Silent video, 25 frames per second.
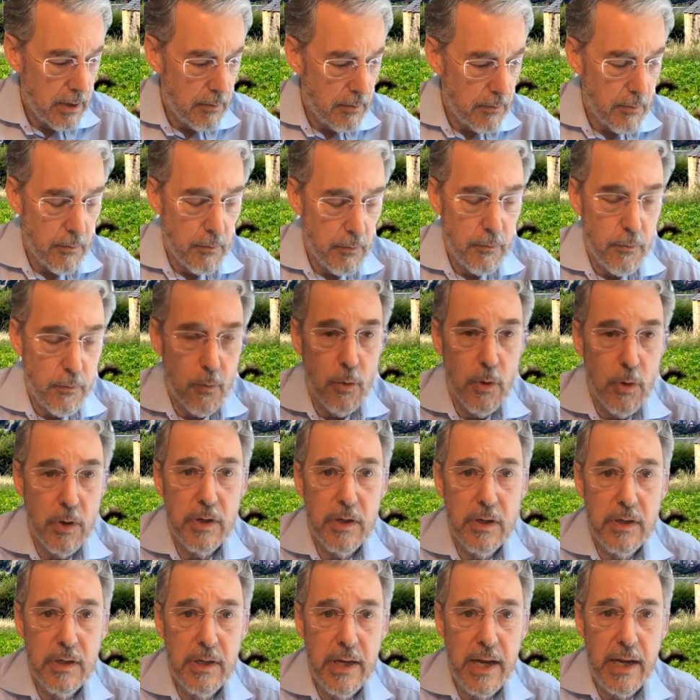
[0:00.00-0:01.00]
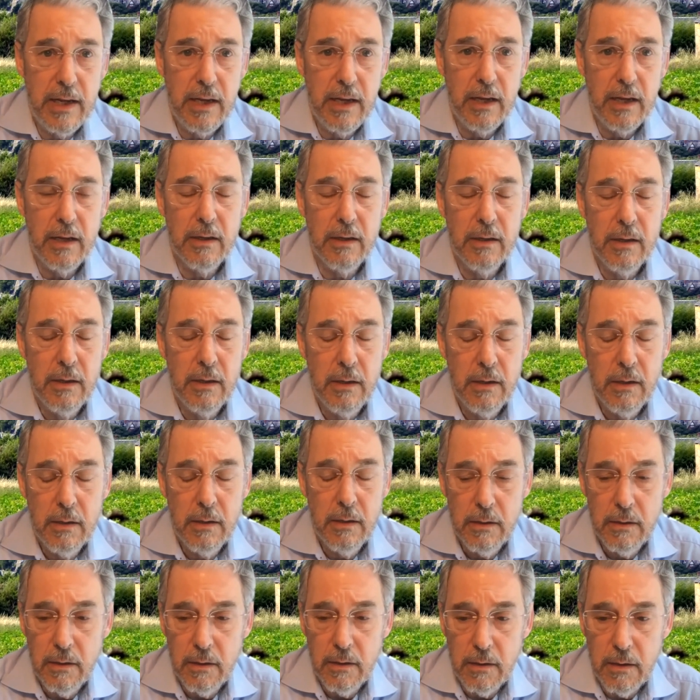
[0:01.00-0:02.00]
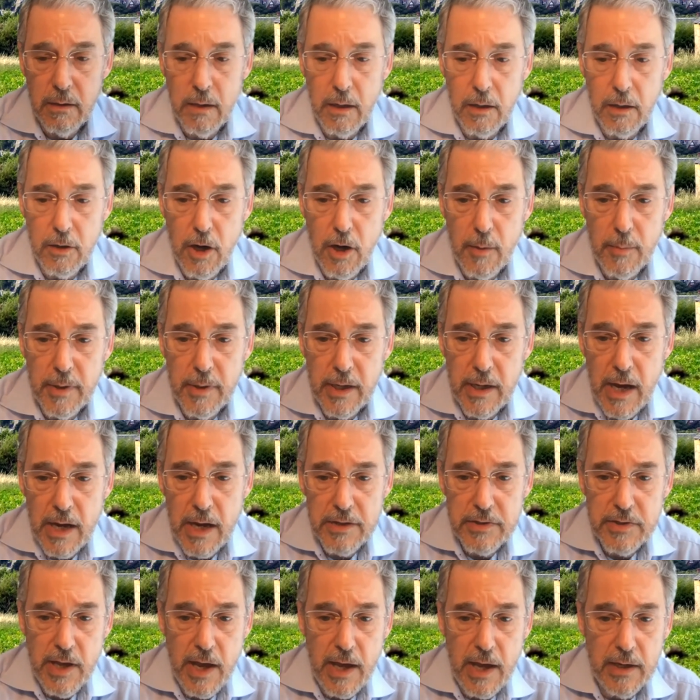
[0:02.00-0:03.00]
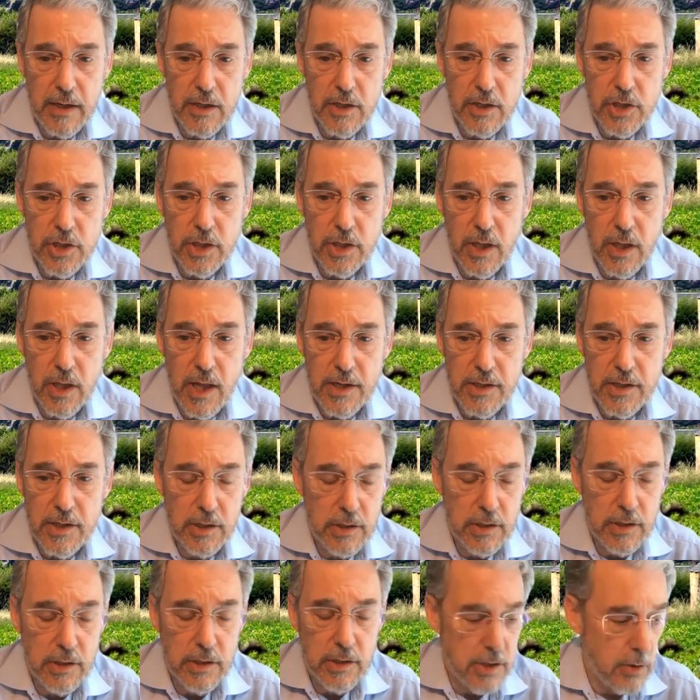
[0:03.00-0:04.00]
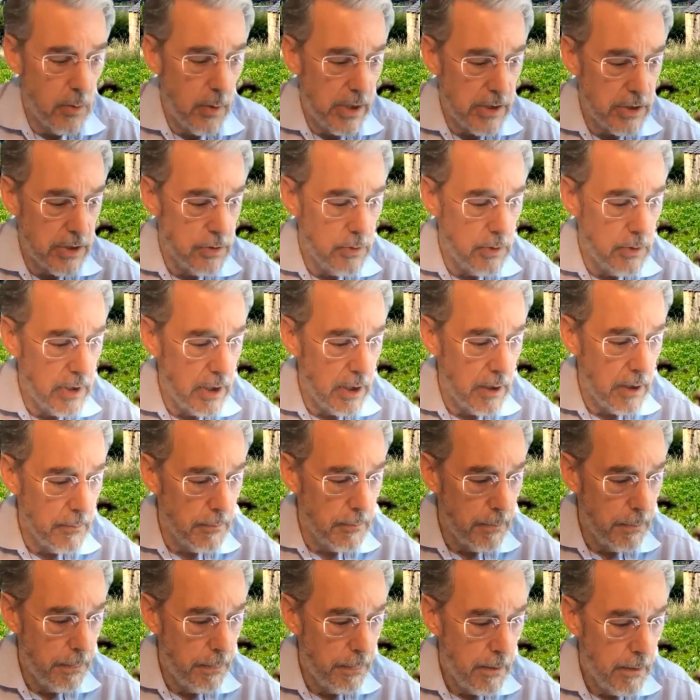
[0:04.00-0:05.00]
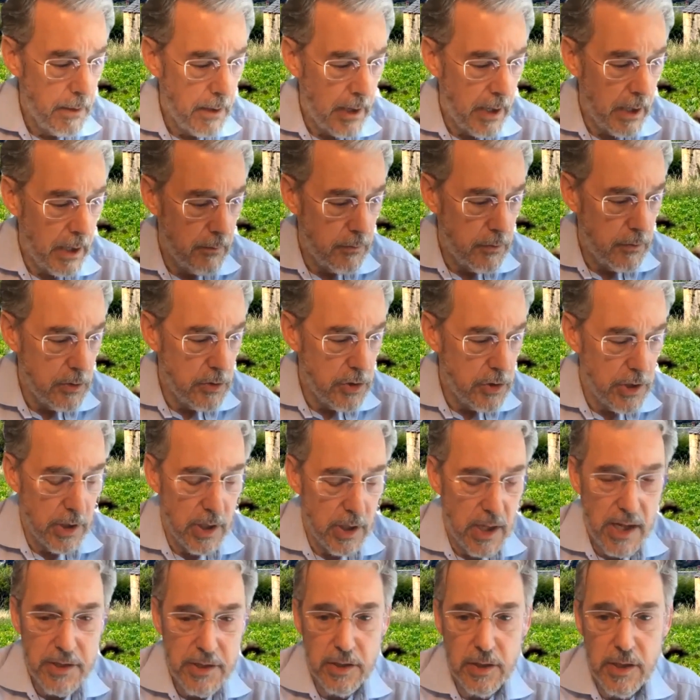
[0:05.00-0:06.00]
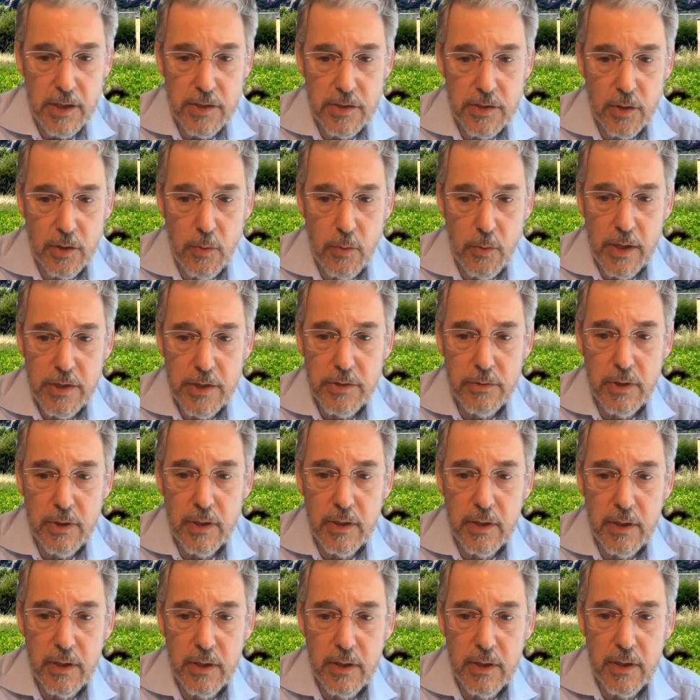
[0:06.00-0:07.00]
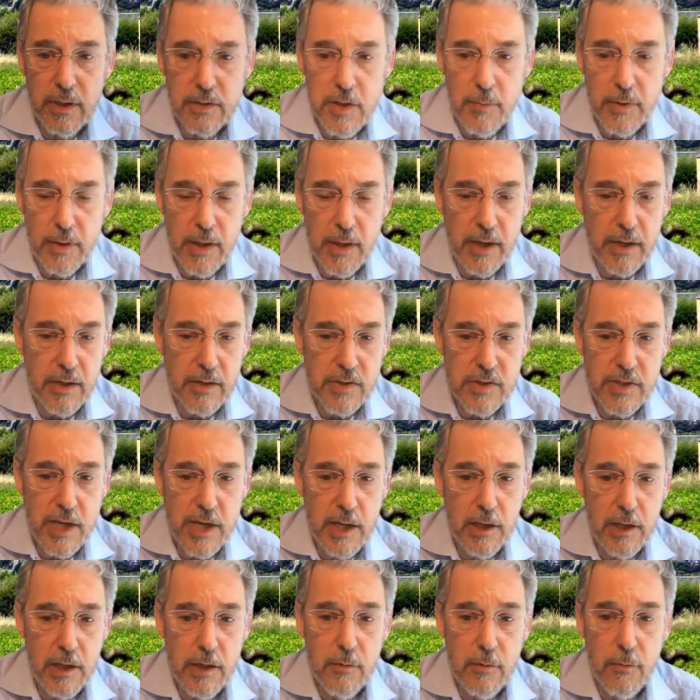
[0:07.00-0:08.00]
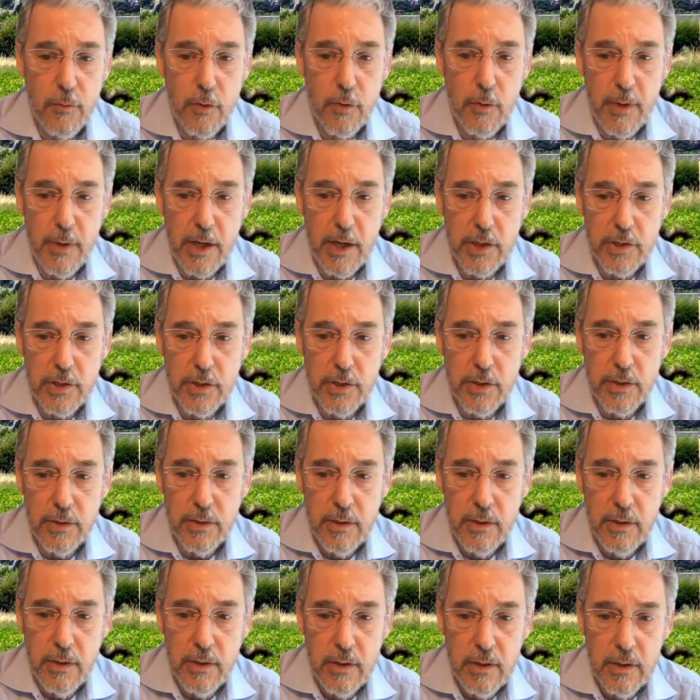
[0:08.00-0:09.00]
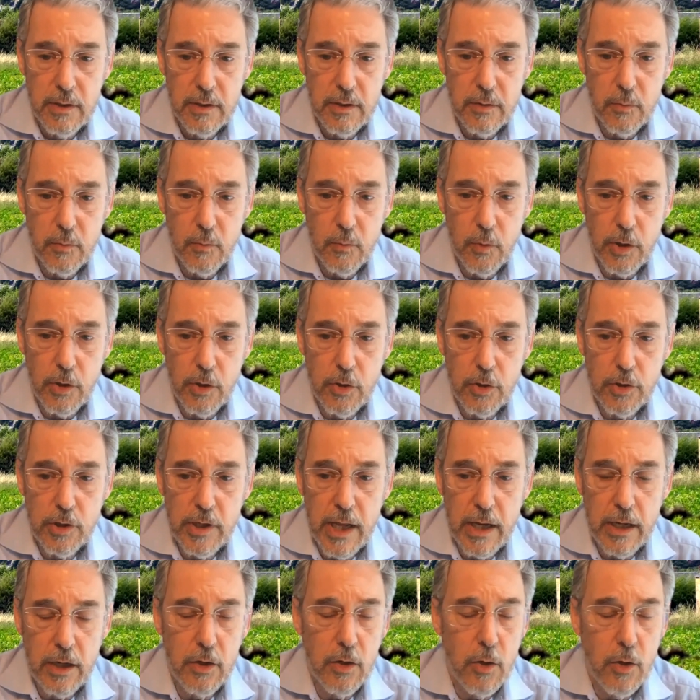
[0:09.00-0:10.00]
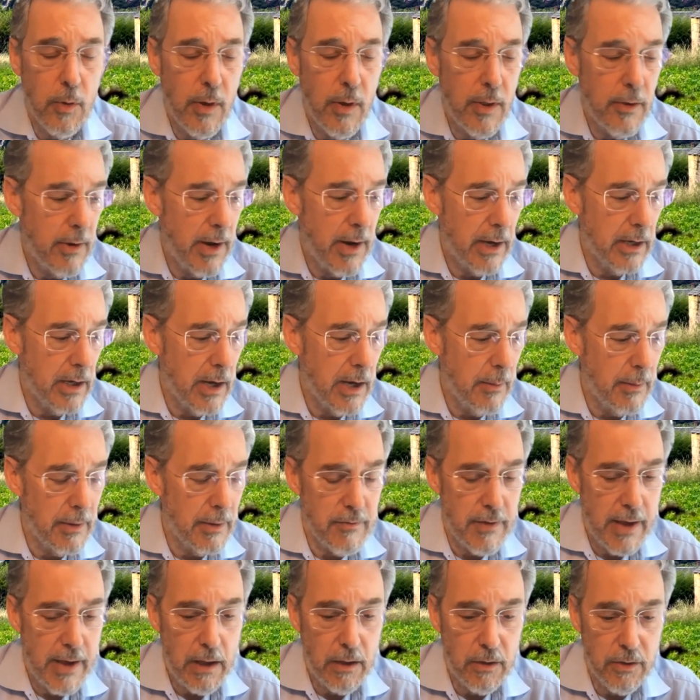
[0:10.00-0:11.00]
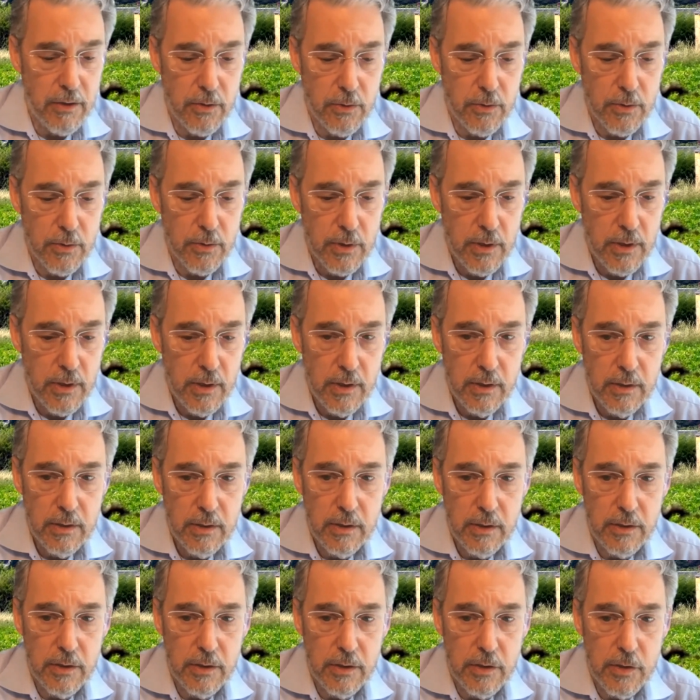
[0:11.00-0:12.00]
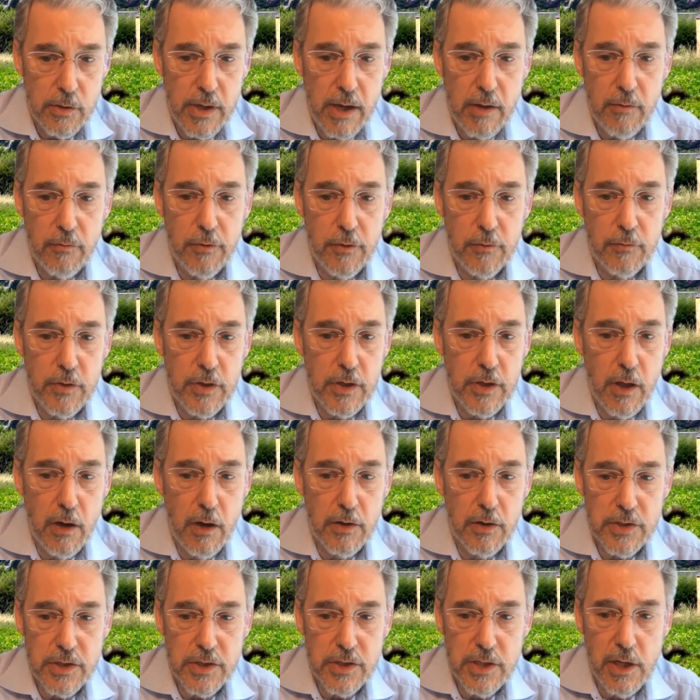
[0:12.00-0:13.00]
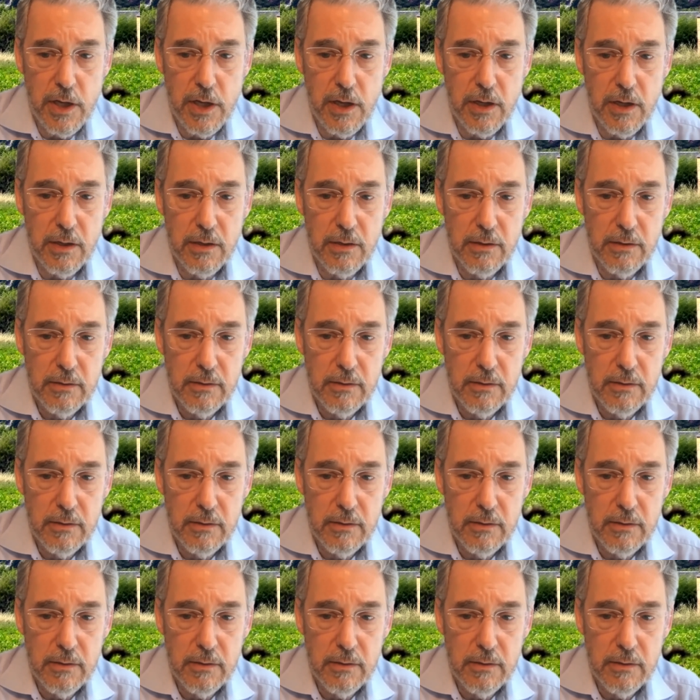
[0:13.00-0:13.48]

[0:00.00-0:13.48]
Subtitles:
for taking carbon dioxide and geologically sequestering it. And if you geologically sequester it in something like a saline formation where you're getting no other economic value, you get $50 a ton.